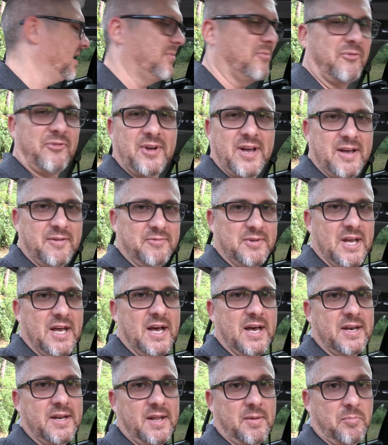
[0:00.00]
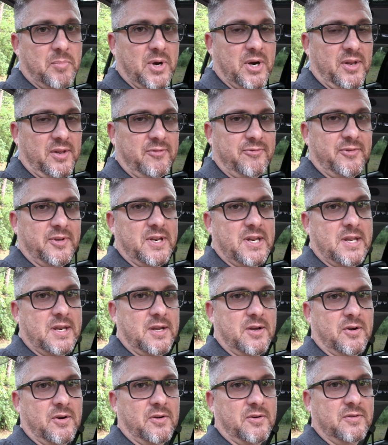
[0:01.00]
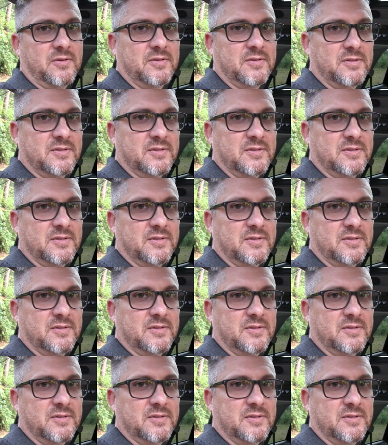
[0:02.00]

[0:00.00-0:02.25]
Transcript: I'm five nine and I barely fit in here